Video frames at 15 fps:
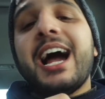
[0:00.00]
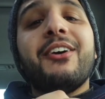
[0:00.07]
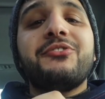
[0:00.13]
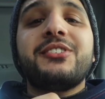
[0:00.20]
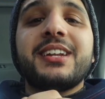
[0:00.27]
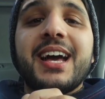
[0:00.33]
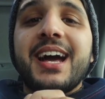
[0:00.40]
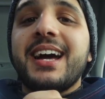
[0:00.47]

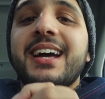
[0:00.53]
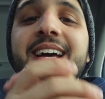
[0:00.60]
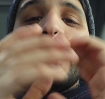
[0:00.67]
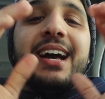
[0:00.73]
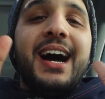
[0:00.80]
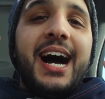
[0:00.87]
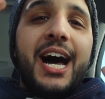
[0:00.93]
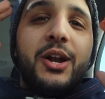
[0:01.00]
After that,
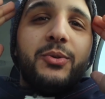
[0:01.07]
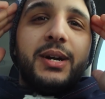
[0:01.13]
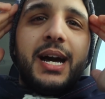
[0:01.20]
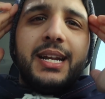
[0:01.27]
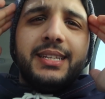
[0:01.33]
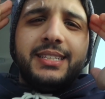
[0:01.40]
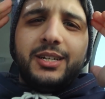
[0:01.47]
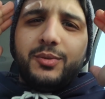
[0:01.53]
I don't
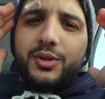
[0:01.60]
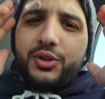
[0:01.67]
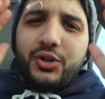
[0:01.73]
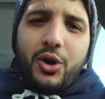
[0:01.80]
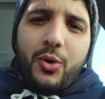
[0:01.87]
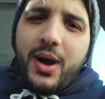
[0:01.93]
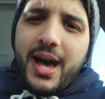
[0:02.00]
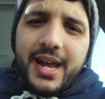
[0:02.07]
gotta deal with no